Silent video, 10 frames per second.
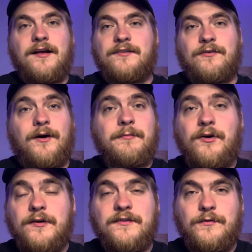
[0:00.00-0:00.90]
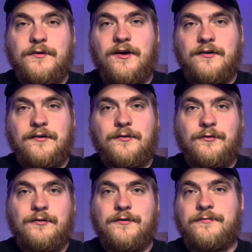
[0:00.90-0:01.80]
So I'm going to an
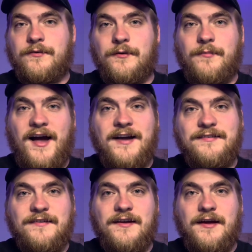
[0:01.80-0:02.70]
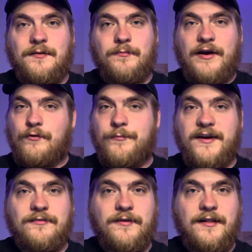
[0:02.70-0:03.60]
article from IGN by
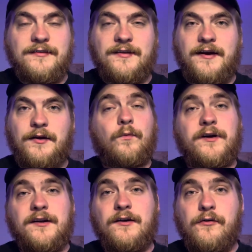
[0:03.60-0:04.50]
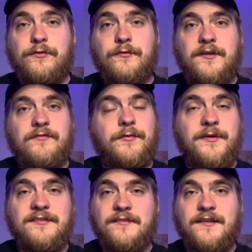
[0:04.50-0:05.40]
Rebecca Valentine. We're gonna go through the
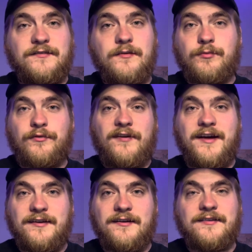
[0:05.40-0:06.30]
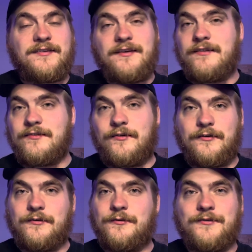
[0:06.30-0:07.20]
information that she provided us in this
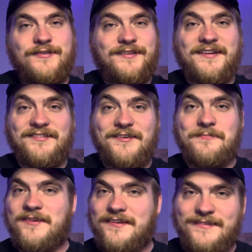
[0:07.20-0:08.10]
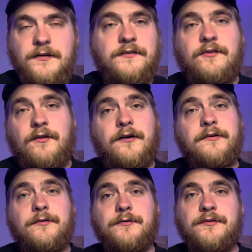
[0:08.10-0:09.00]
article, so let's jump in. So the
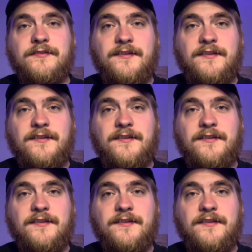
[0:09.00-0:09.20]
article is